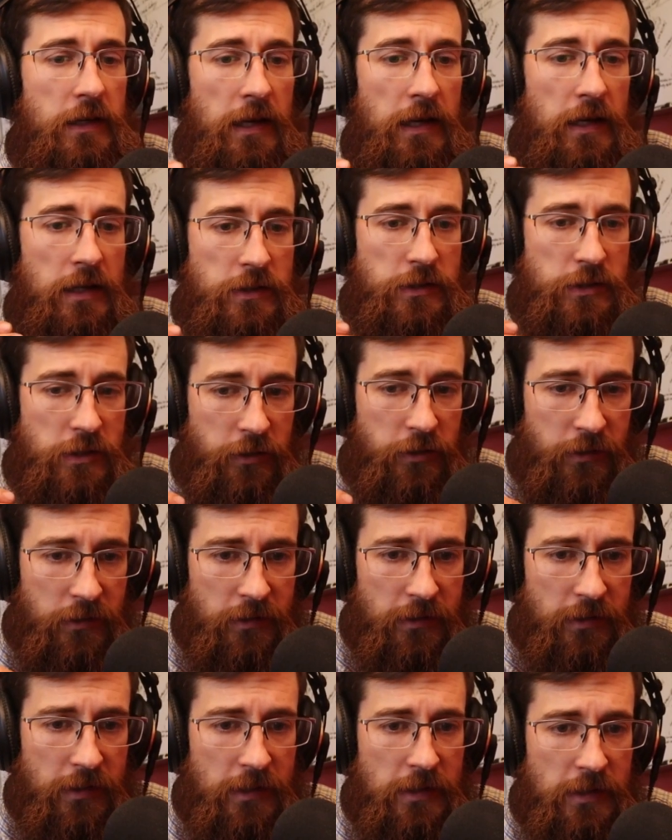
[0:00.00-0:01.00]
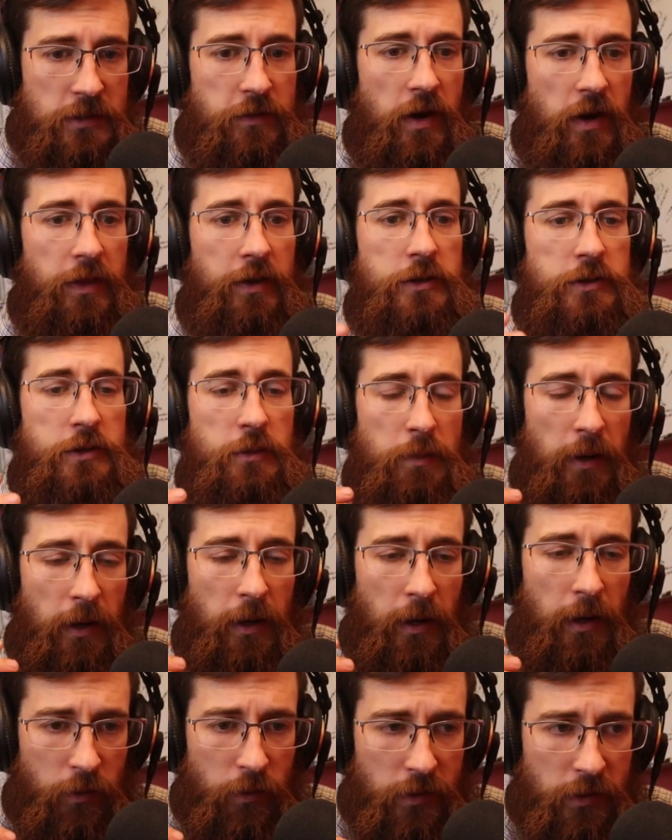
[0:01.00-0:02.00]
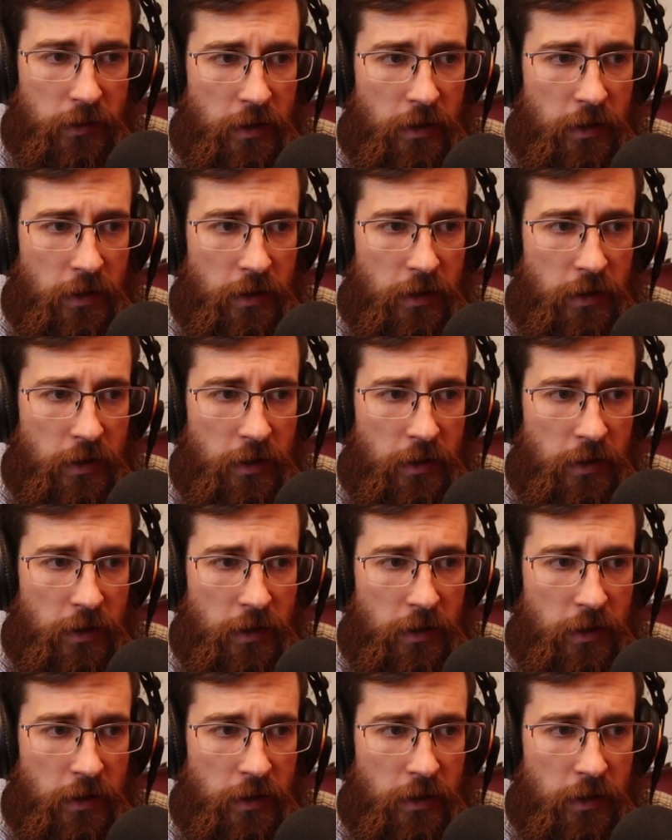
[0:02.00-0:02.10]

and considering the needs of others and bearing one